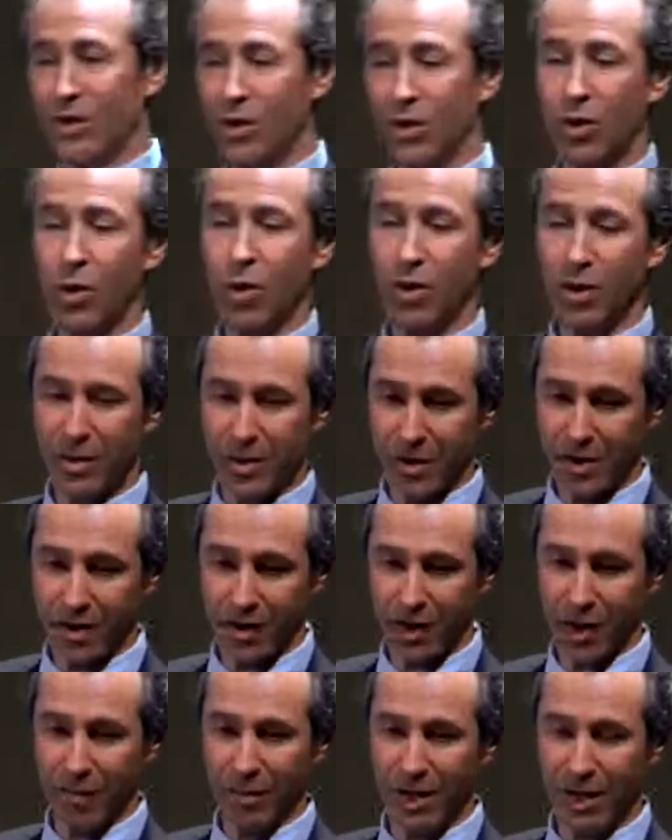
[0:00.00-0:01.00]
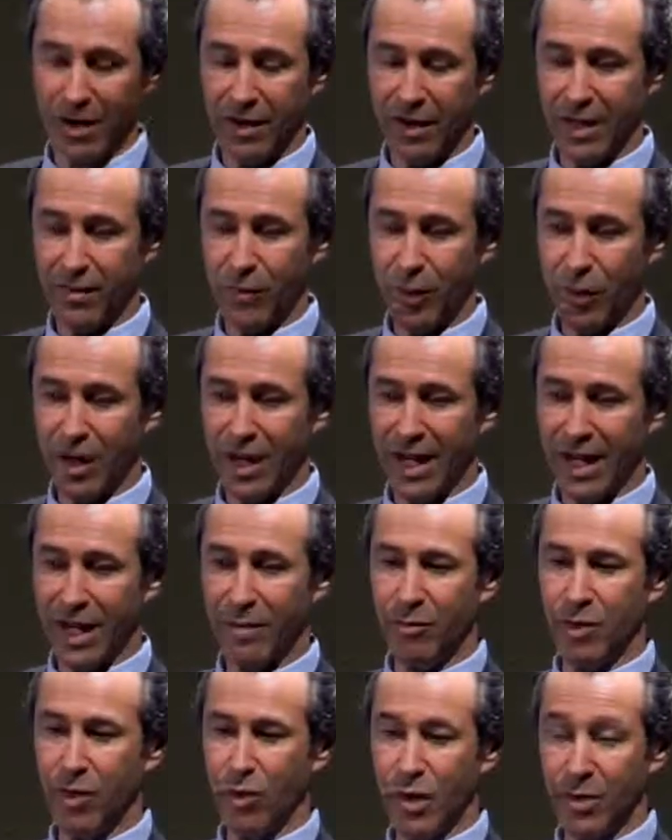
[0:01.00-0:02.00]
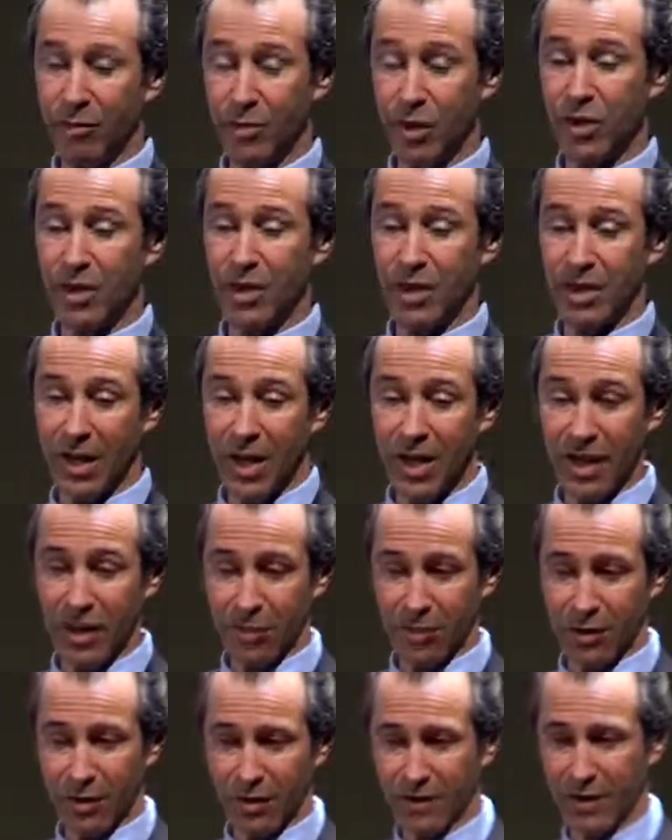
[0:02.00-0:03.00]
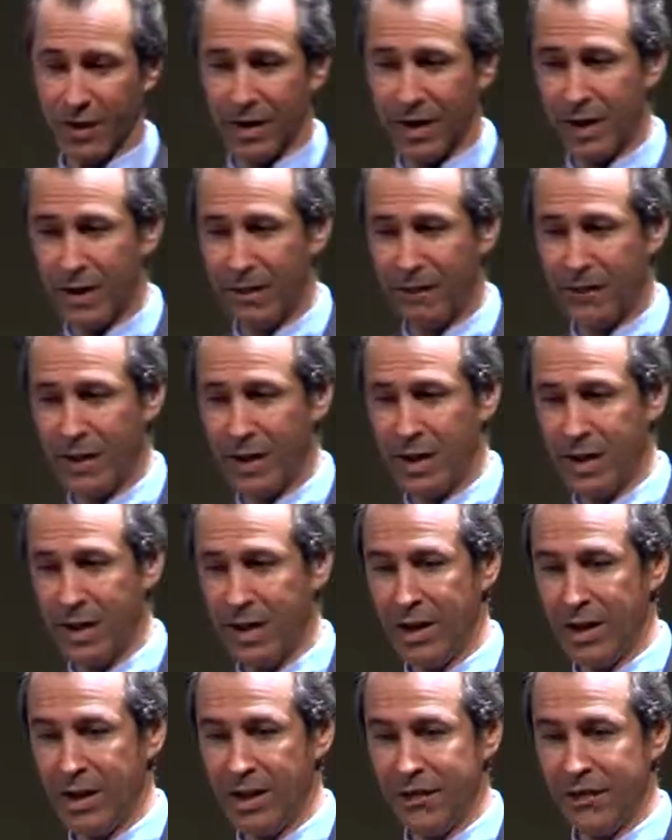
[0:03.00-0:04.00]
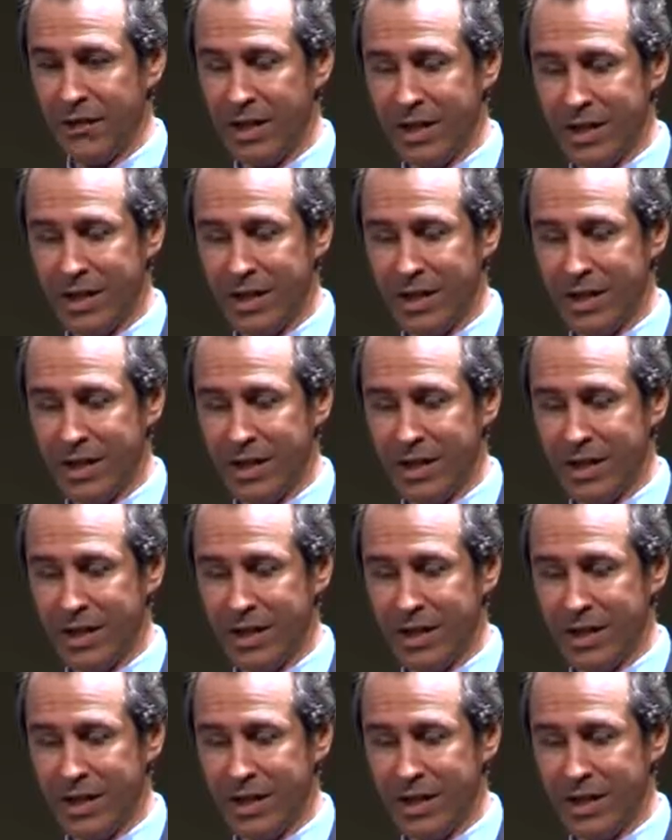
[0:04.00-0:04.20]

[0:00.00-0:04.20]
No cortisol coming out anymore. I had to put one person in the hospital for that. He's